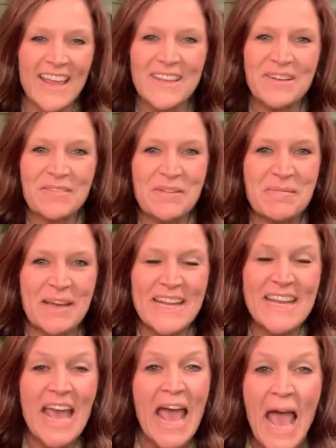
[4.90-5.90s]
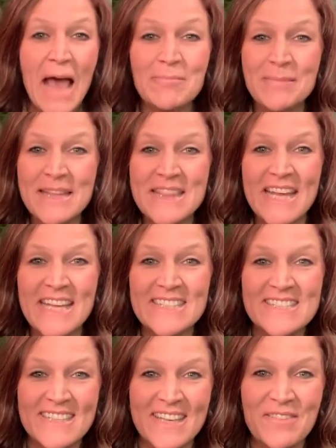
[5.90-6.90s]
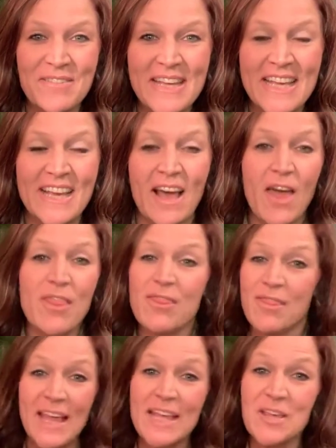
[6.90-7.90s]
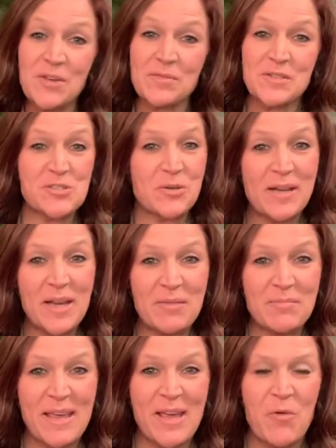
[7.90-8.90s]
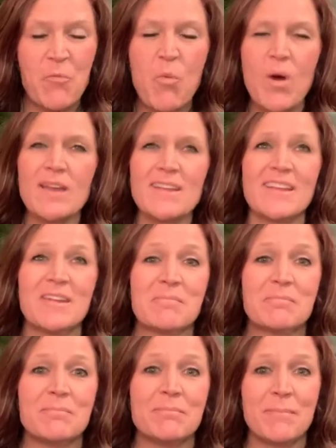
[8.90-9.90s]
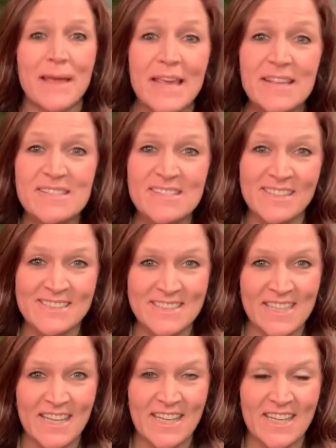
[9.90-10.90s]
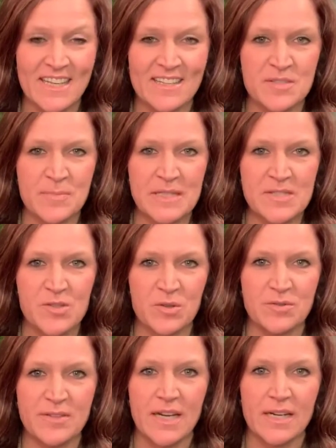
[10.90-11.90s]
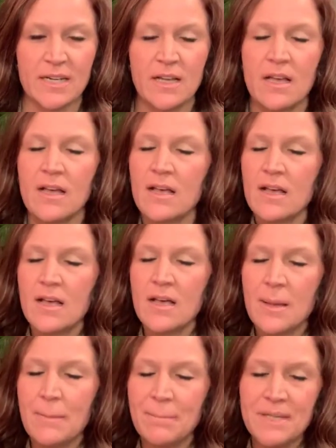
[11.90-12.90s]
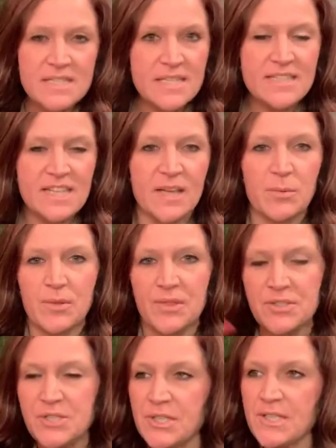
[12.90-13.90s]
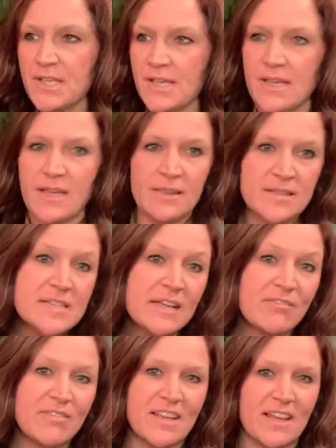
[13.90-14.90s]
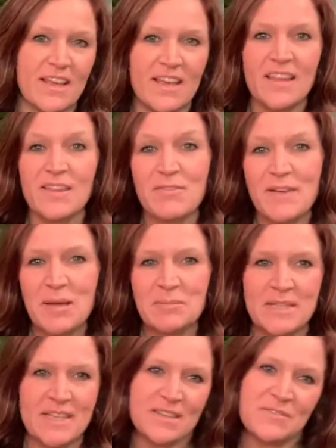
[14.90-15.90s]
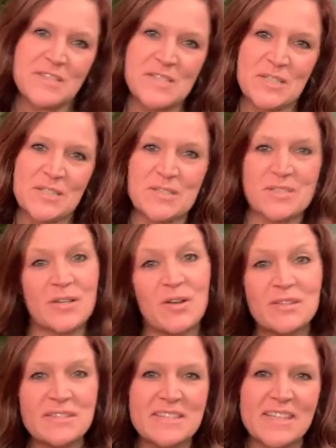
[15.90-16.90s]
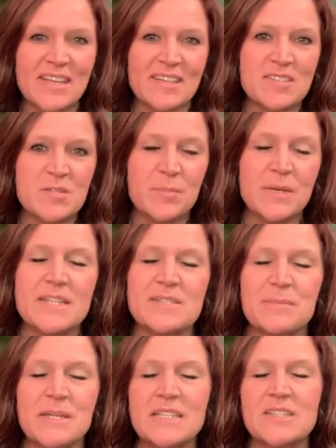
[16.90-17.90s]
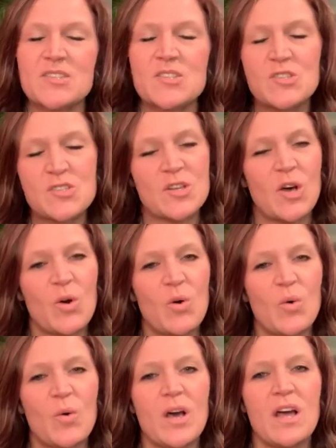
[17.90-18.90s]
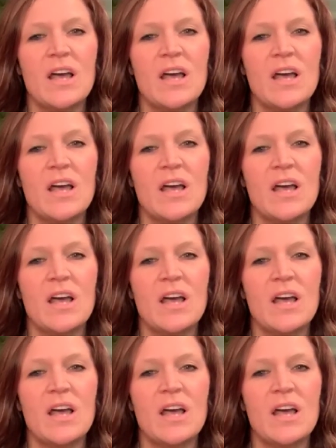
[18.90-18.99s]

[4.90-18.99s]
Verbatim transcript: everybody. Happy Thanksgiving. Thank you for joining me. What an amazing day it has been so far. Busy day with the turkey and the stuffing and the family and the visitors and all the things, but it's been so